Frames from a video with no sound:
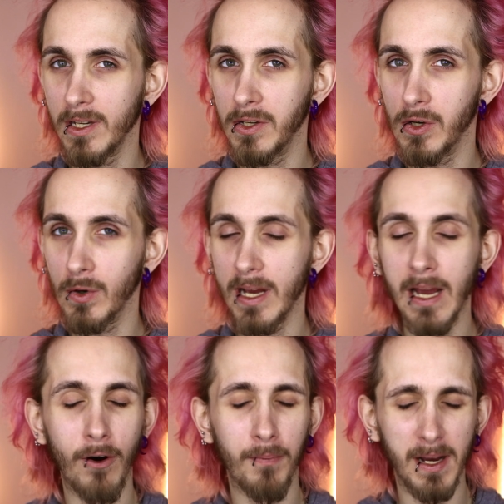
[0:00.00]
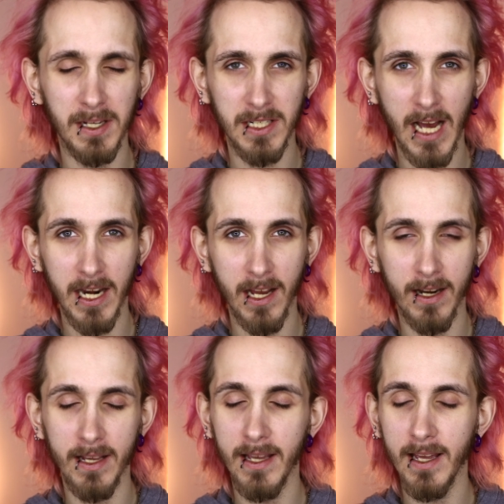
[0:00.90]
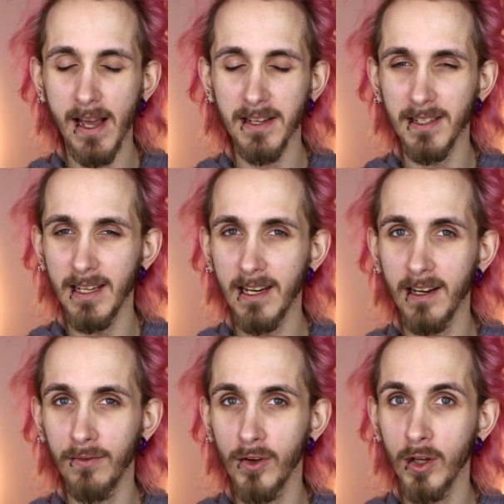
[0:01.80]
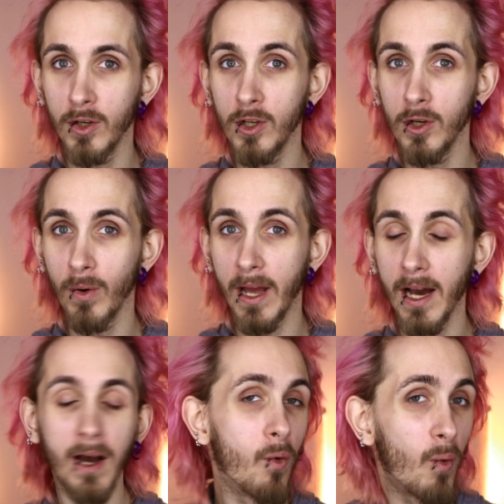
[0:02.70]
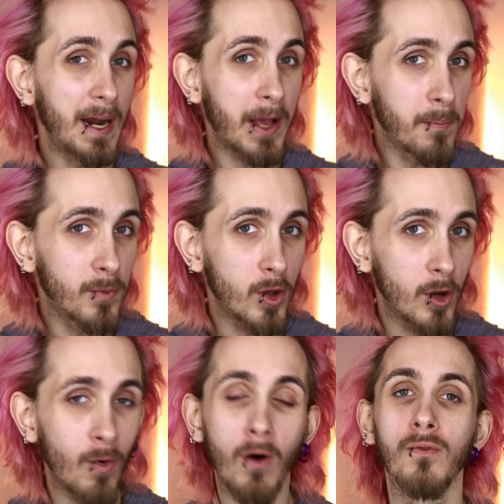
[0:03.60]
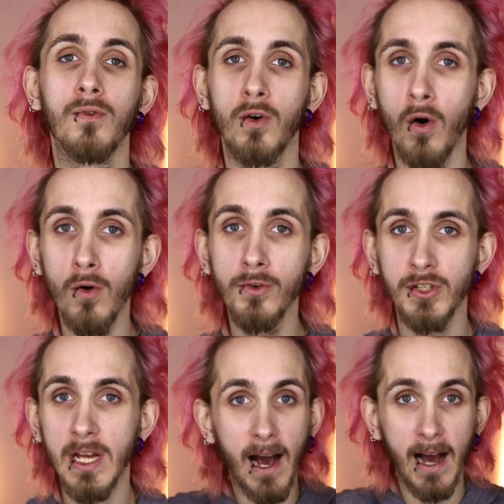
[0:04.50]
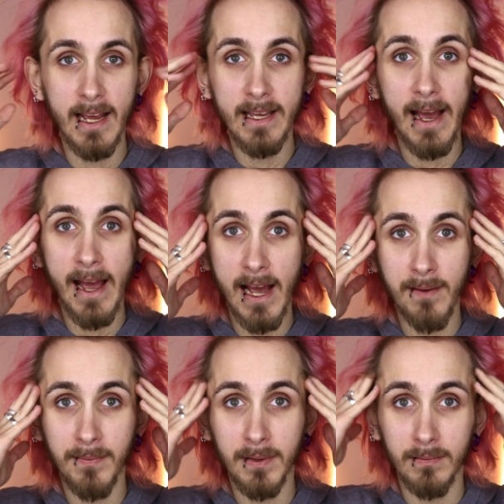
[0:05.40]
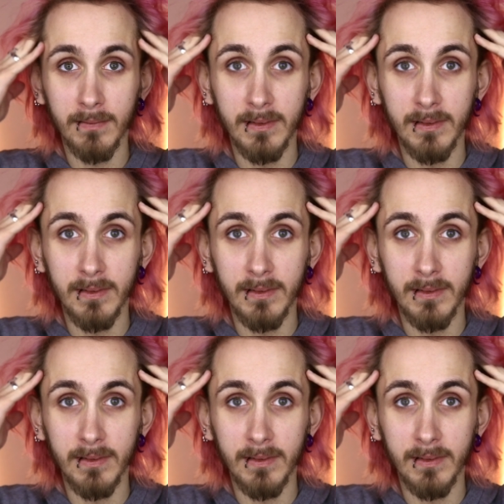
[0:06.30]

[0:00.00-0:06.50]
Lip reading: video here on my channel. Yes, indeed, and if you are new here, welcome to you, of course. I am